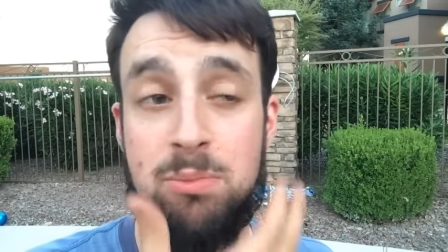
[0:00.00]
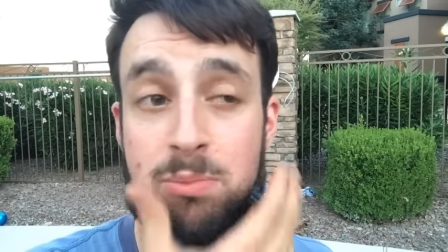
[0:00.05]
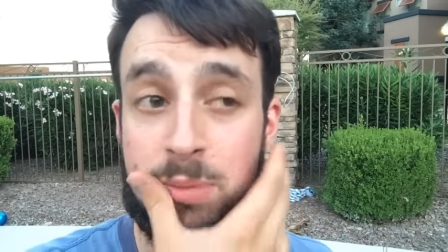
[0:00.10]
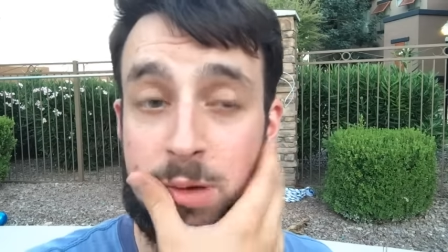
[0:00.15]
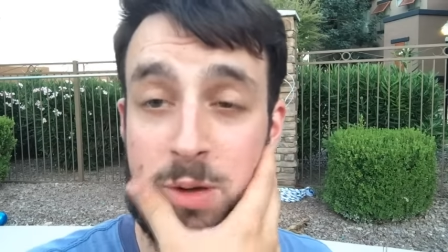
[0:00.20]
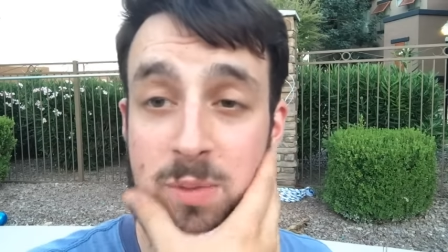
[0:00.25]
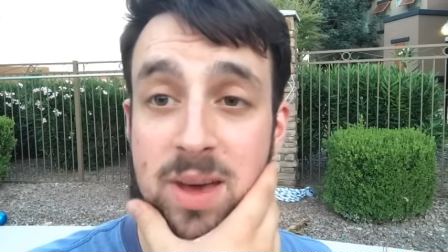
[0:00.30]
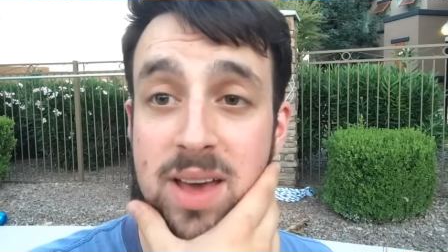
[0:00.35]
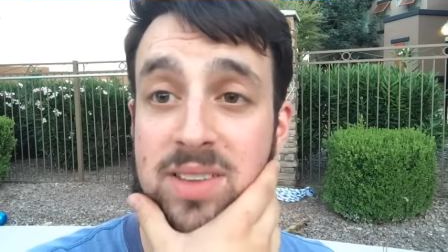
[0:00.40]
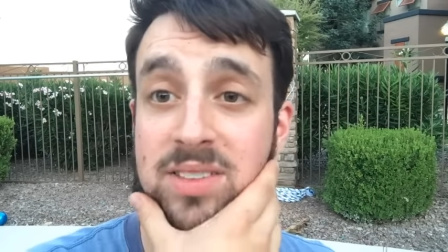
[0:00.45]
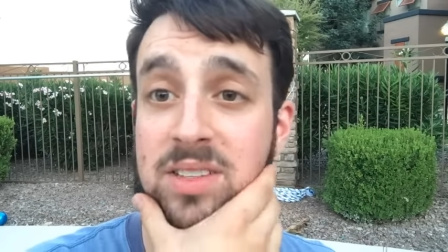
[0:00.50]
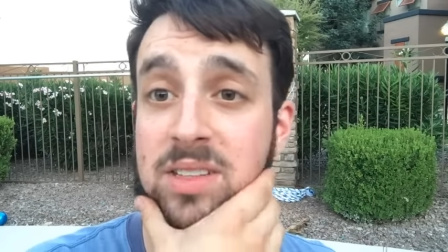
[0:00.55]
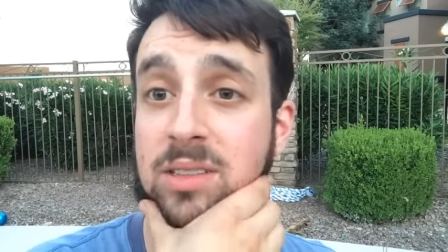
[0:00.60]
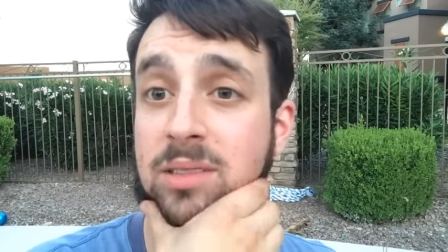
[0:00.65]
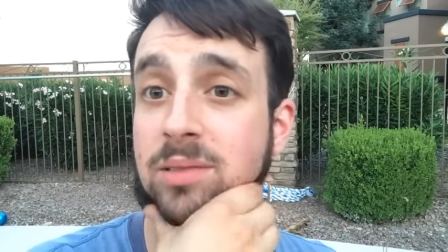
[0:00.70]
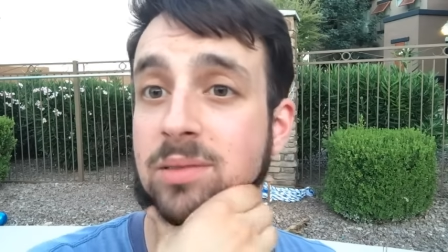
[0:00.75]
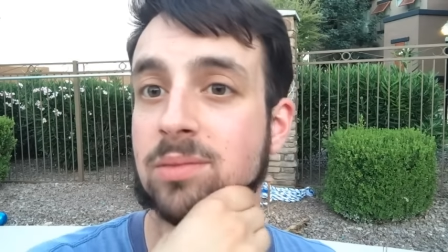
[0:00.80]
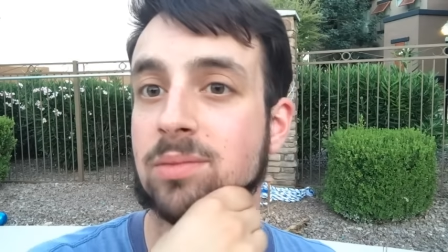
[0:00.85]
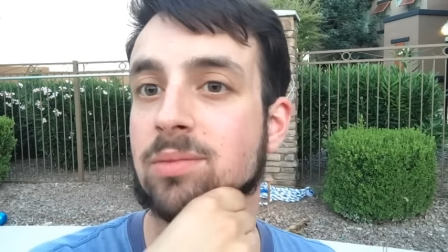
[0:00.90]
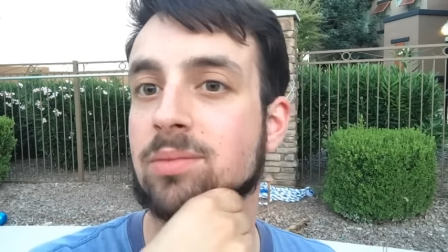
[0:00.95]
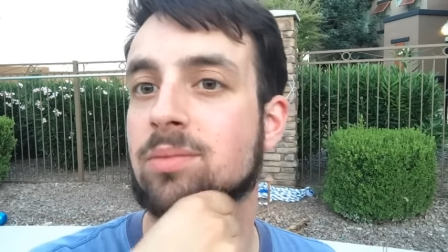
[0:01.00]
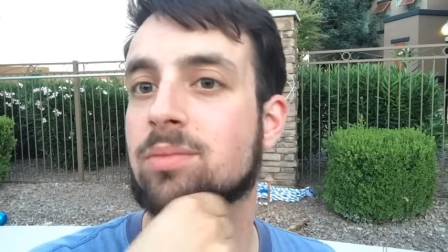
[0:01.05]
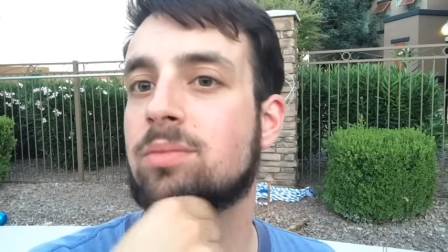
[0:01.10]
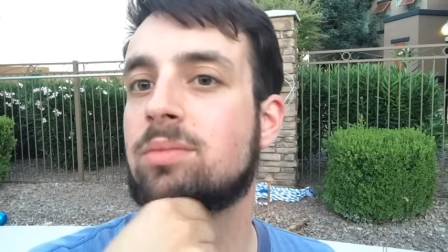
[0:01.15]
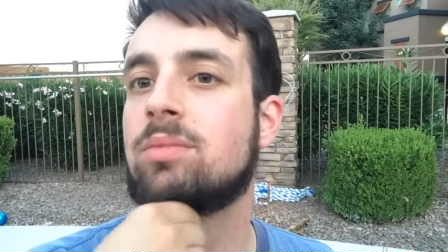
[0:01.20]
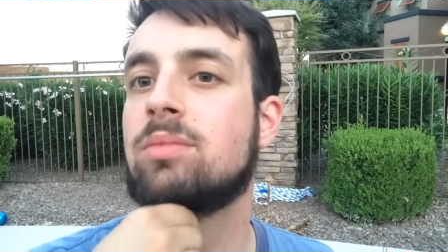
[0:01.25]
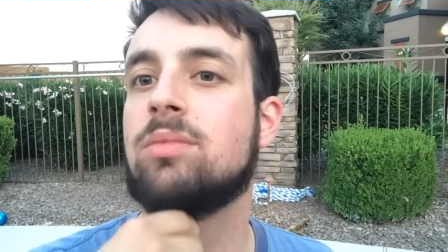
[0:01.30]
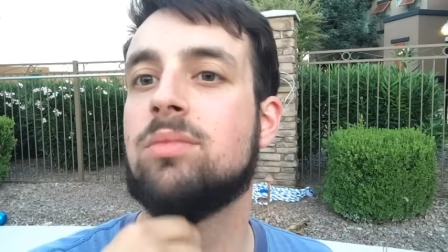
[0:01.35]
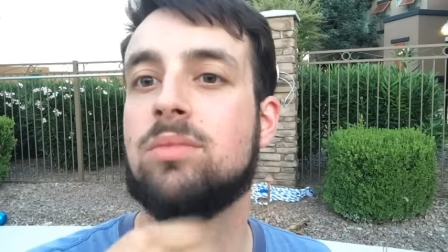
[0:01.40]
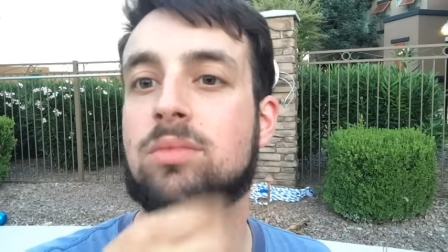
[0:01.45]
pubescent.
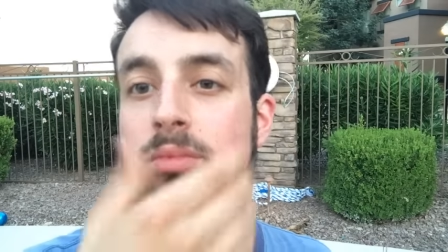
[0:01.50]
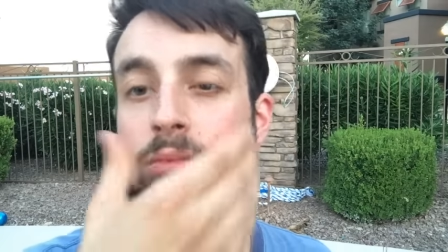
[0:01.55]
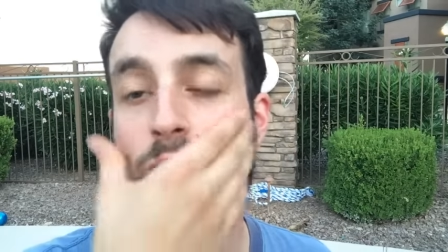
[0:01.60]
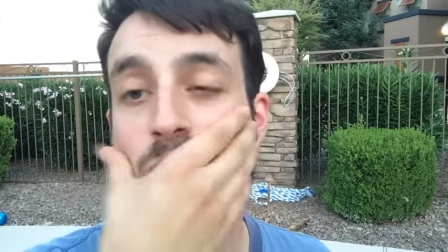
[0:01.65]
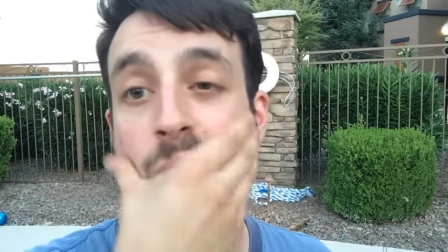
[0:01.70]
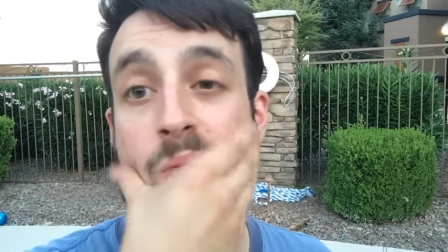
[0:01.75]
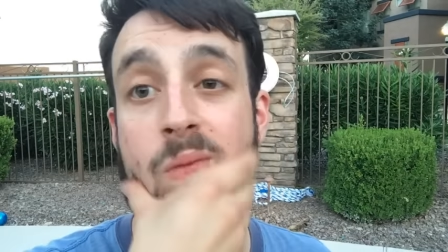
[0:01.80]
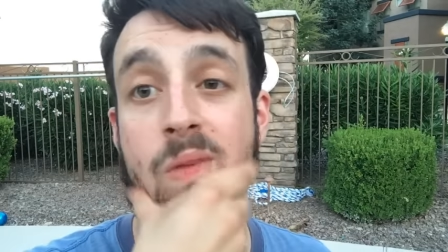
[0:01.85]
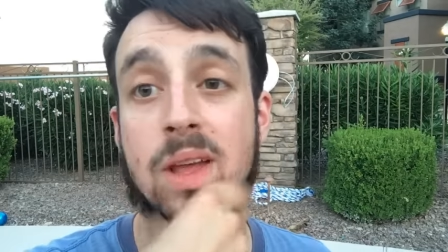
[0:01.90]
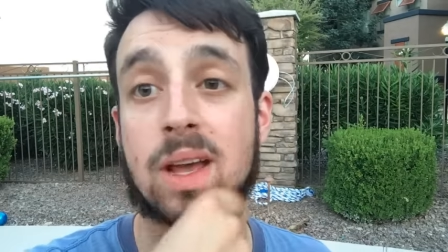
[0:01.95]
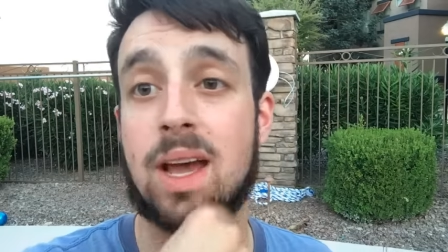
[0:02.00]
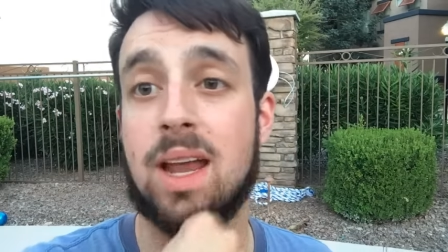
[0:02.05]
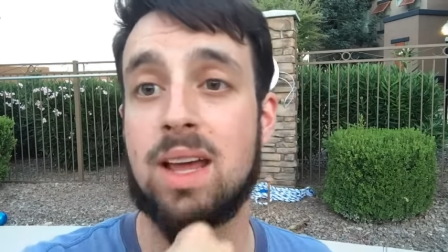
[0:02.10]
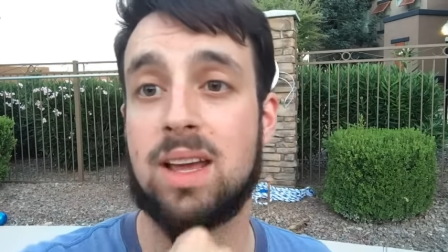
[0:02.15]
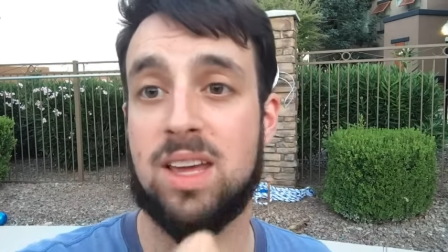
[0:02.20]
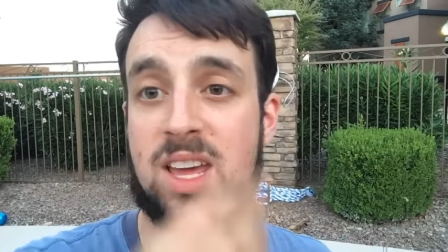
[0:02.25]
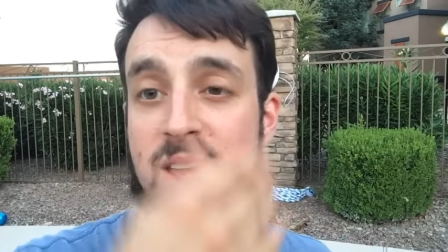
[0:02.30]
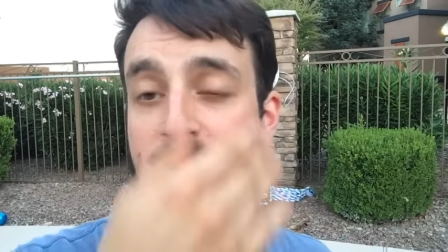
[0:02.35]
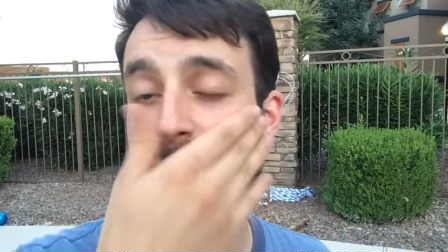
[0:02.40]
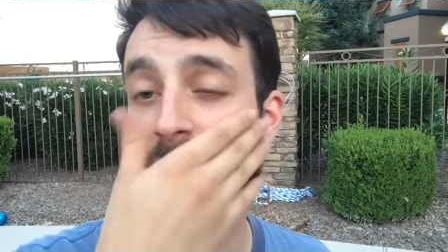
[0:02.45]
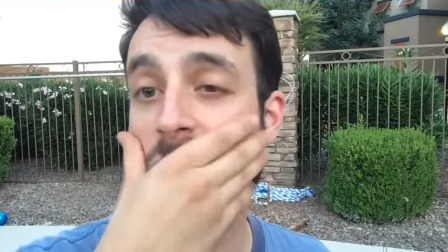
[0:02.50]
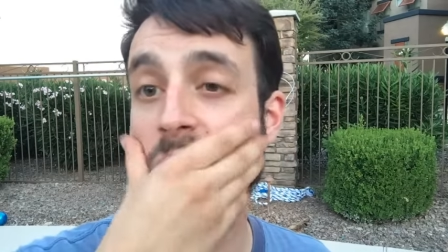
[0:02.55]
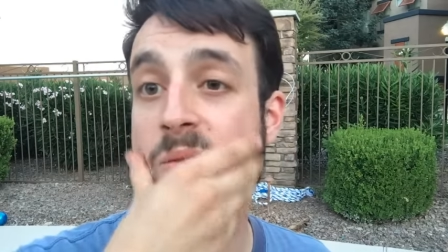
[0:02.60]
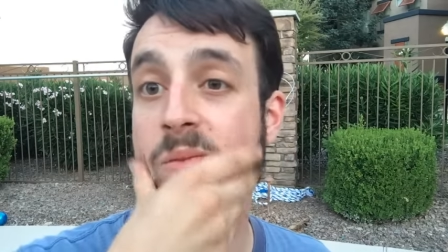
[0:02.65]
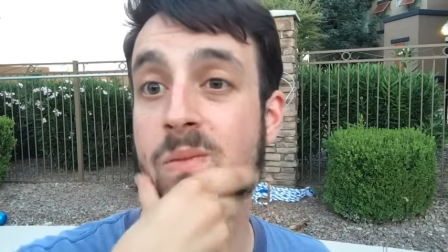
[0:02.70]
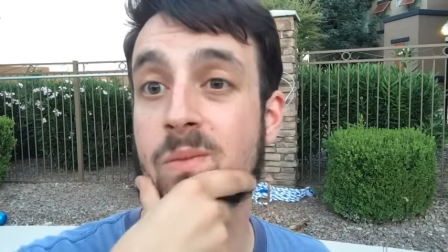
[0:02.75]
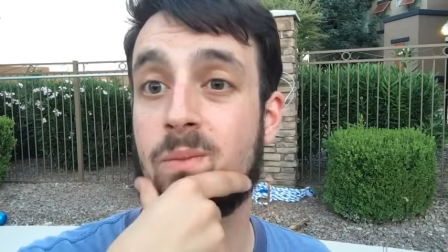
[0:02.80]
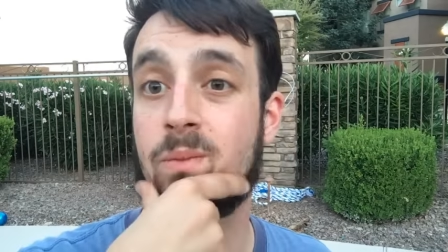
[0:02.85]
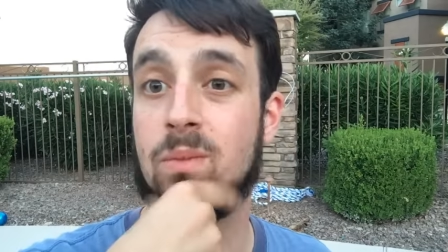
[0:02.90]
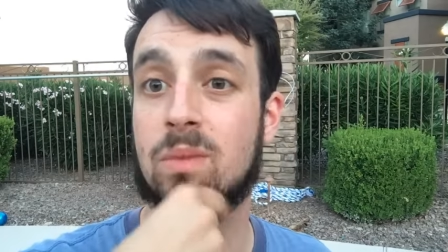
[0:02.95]
Gotta keep it.
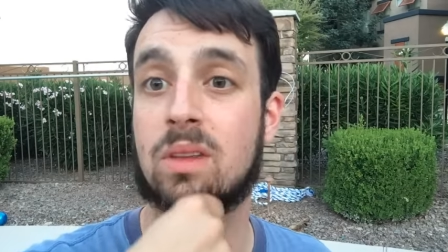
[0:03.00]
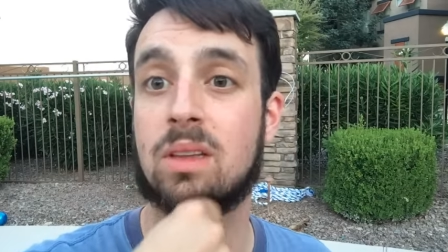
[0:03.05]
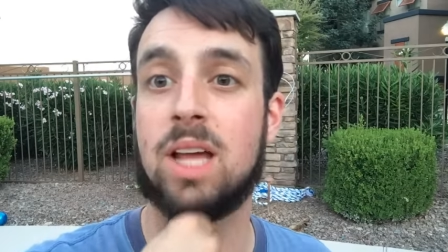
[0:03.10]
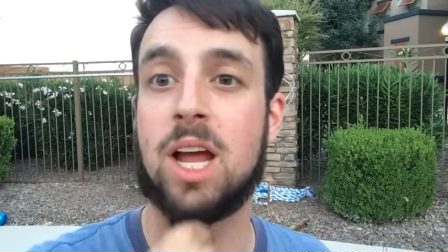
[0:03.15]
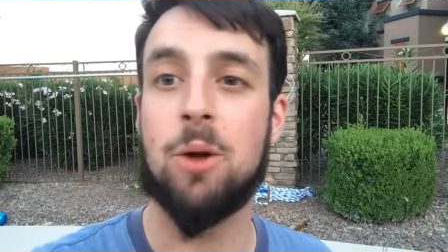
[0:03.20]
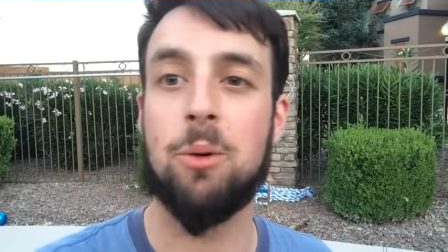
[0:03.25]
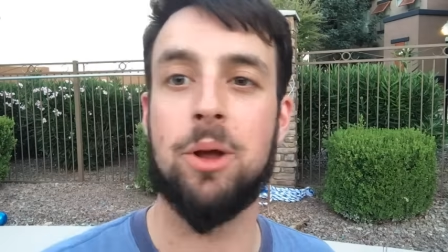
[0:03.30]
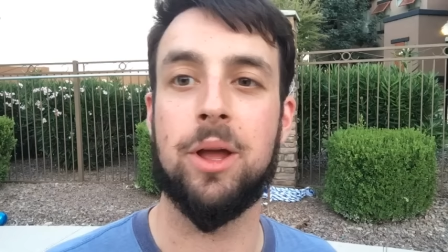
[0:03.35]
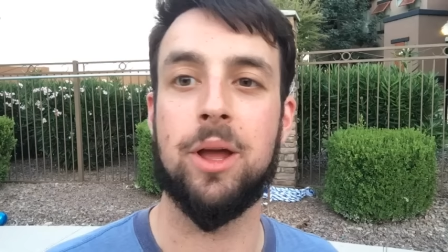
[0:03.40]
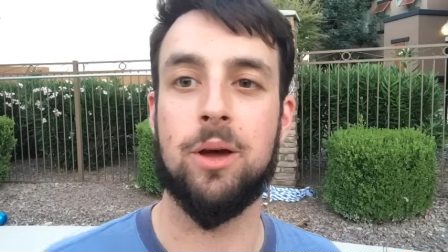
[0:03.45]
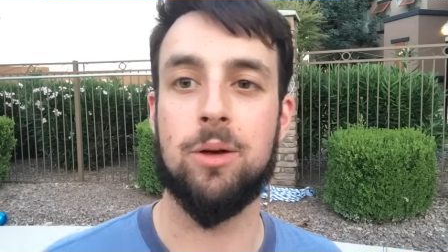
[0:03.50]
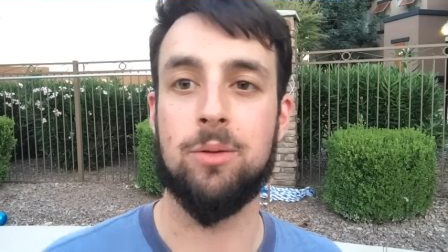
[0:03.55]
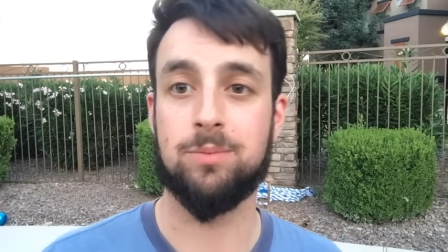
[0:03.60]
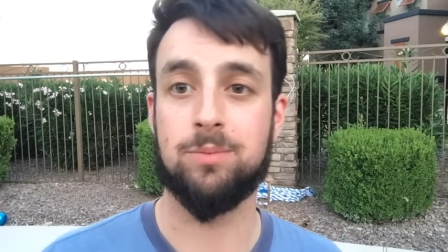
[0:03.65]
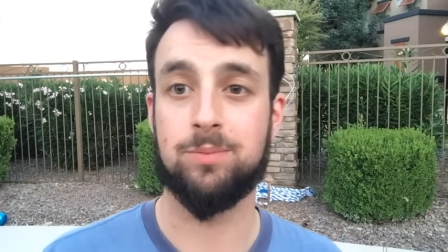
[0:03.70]
There we go.